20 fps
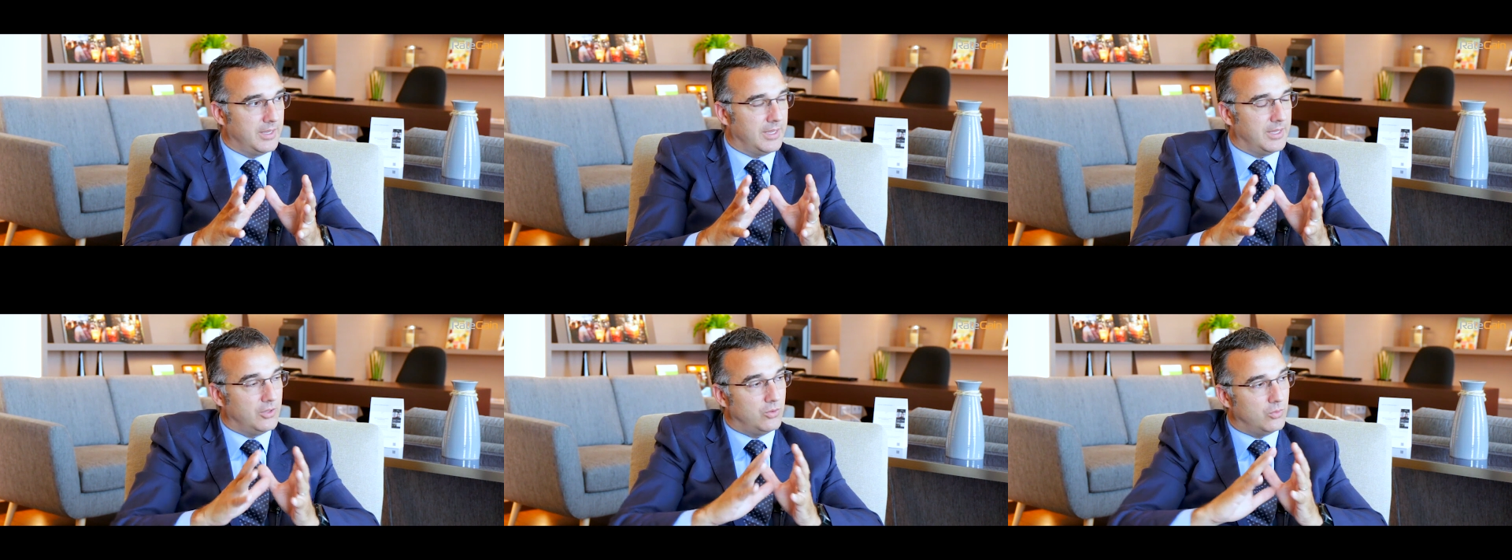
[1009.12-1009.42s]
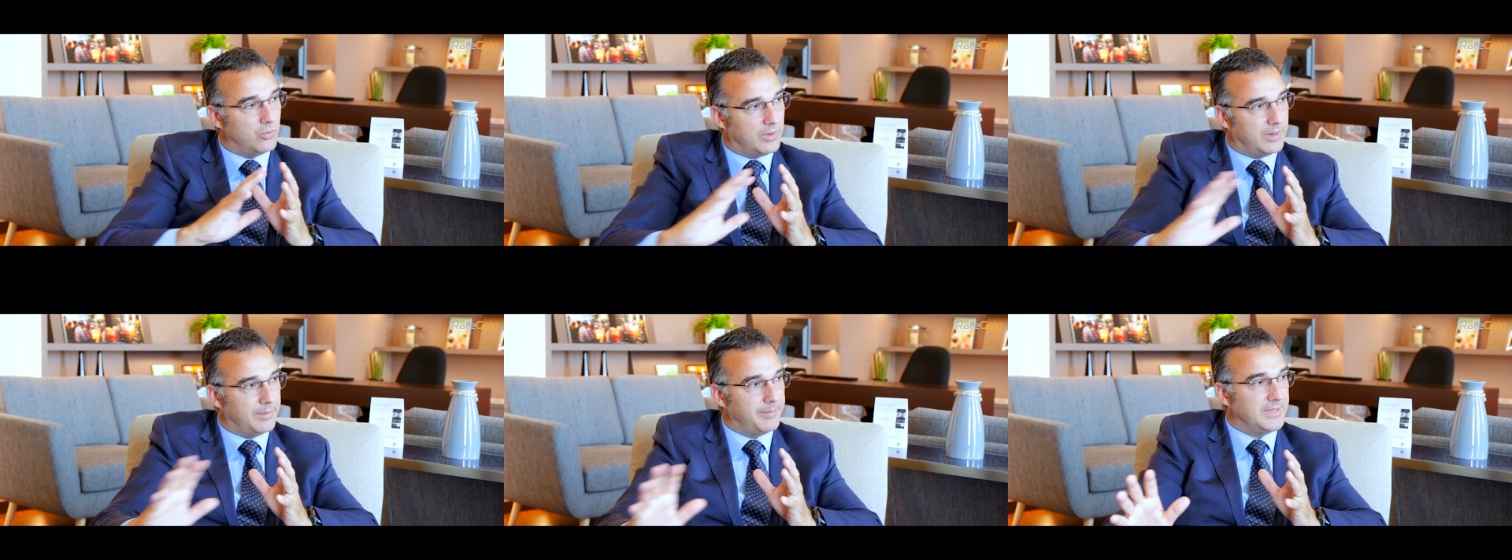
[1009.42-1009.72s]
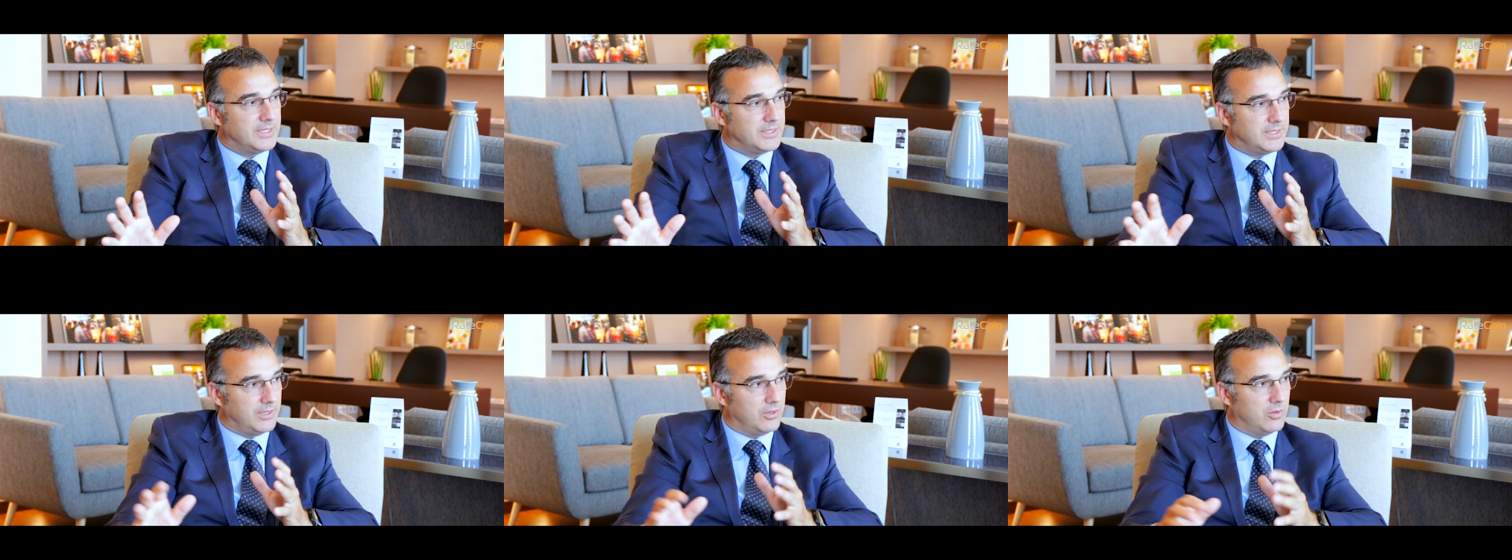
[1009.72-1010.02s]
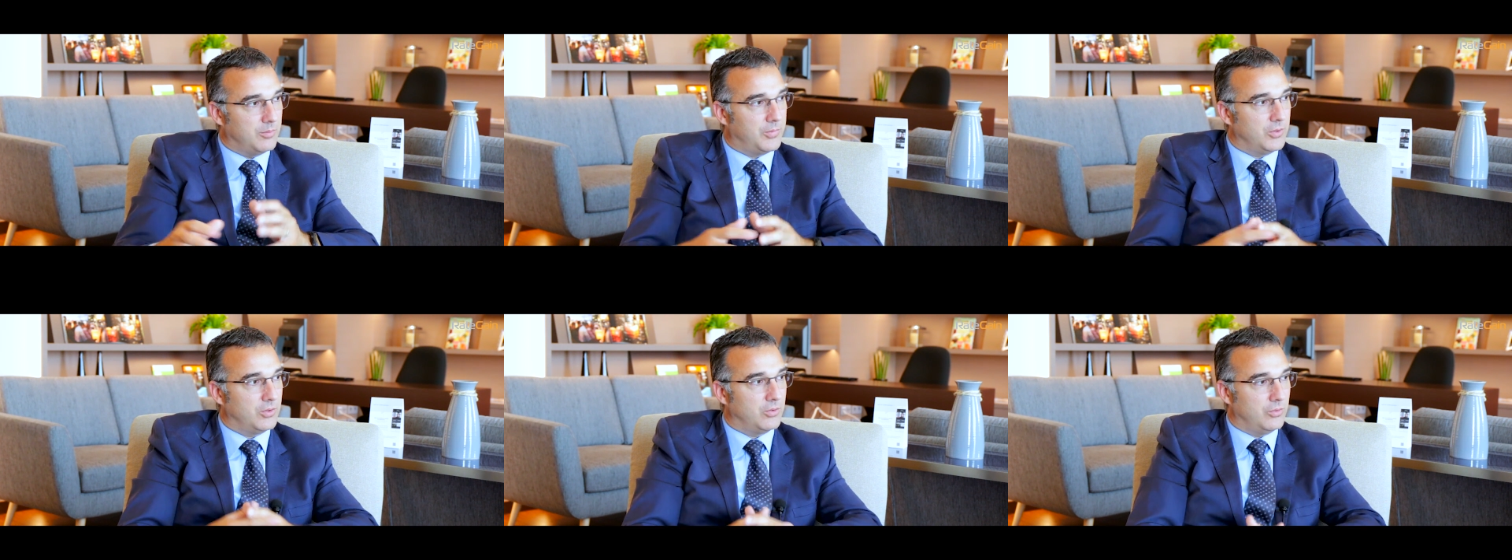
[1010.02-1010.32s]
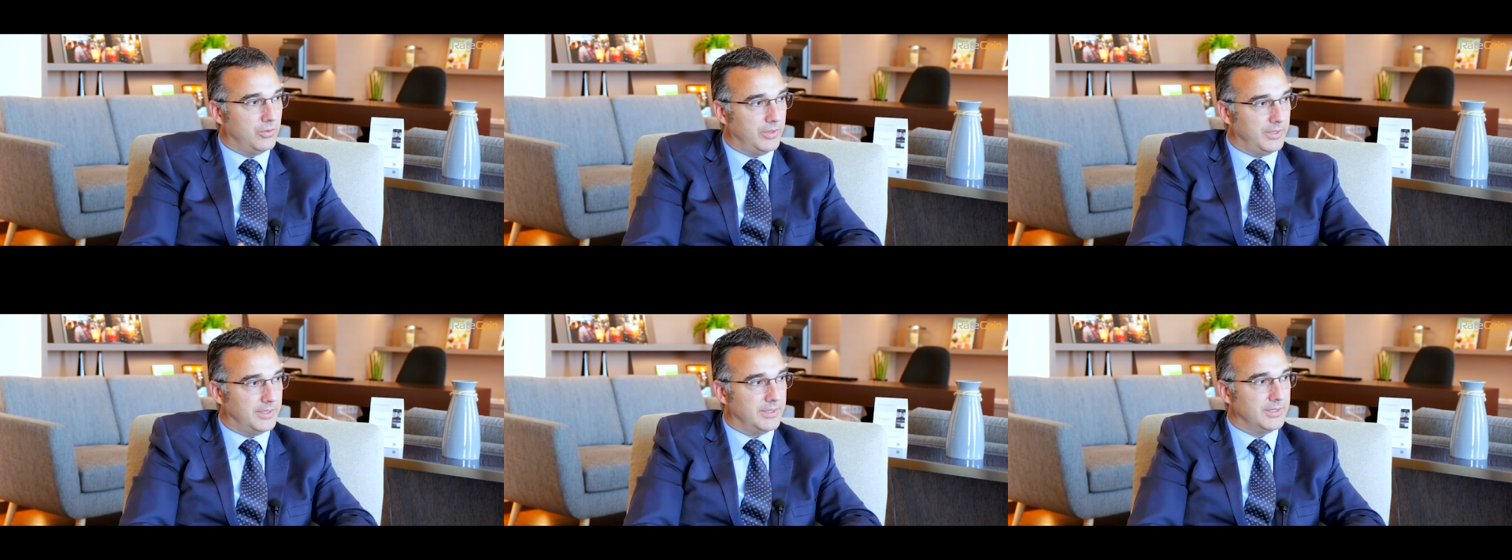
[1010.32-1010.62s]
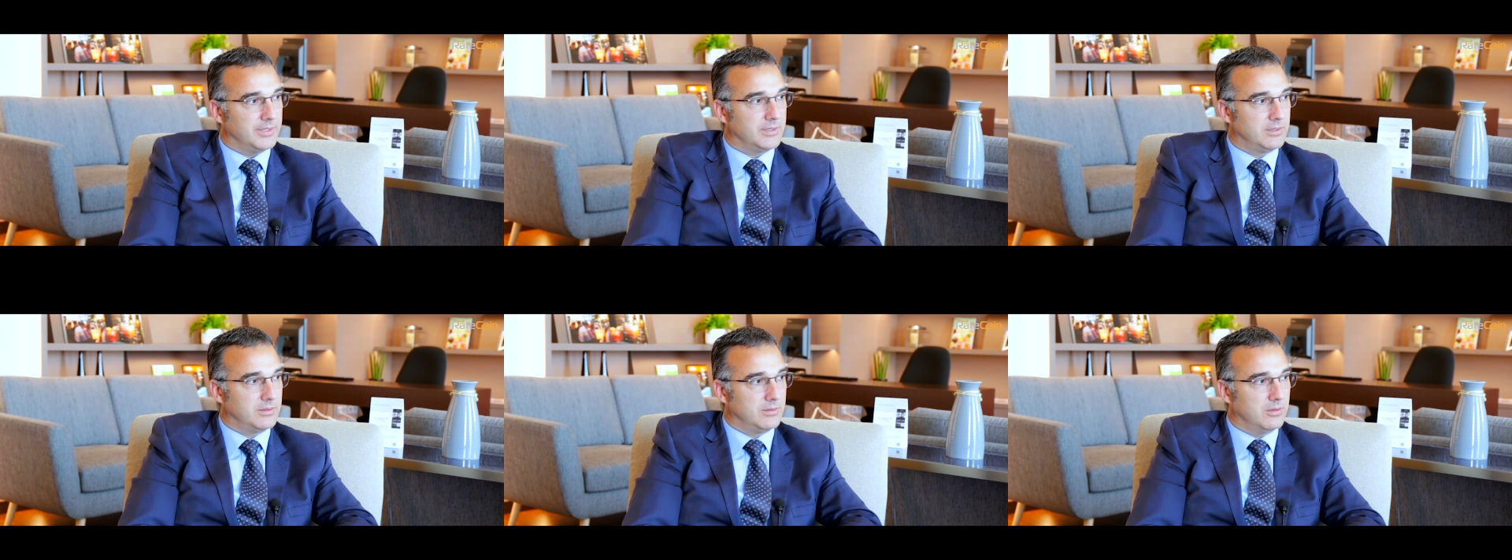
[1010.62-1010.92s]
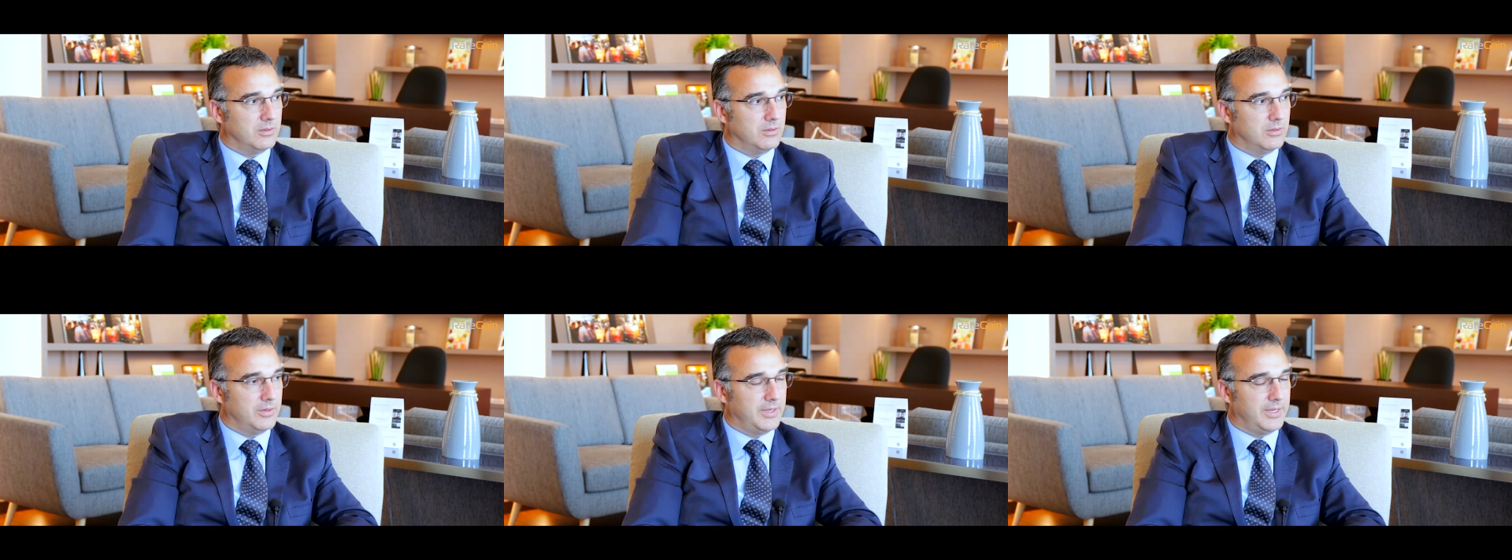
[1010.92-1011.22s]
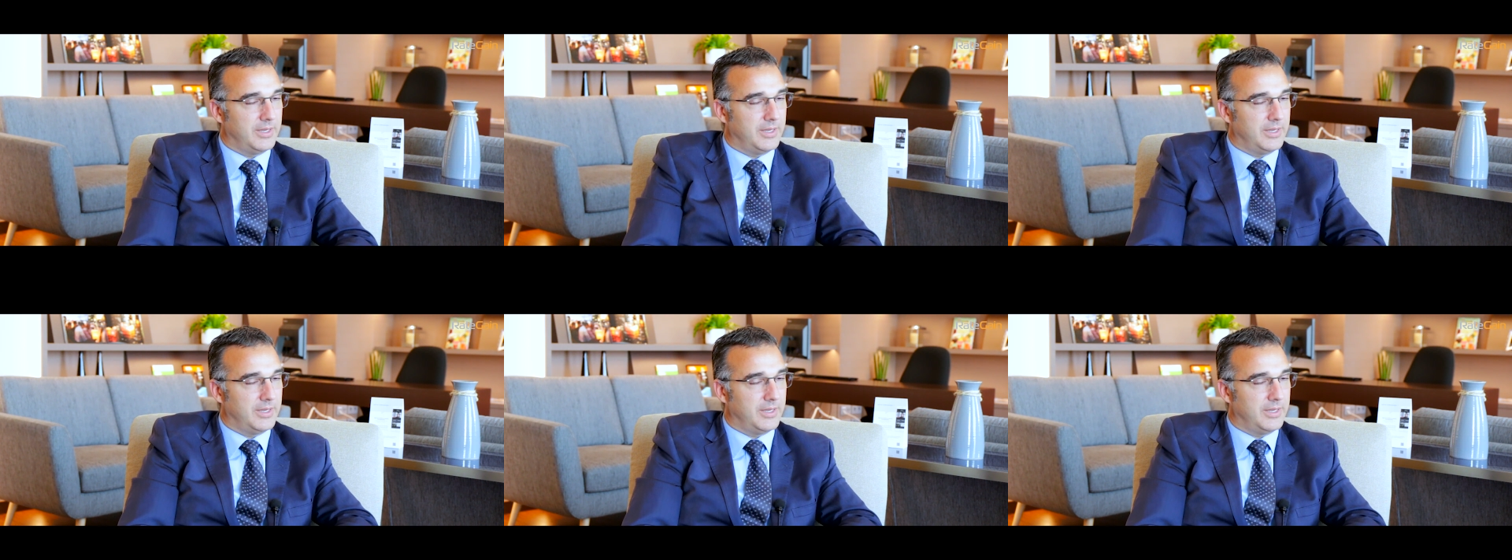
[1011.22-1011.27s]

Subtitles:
and you are missing opportunities, no?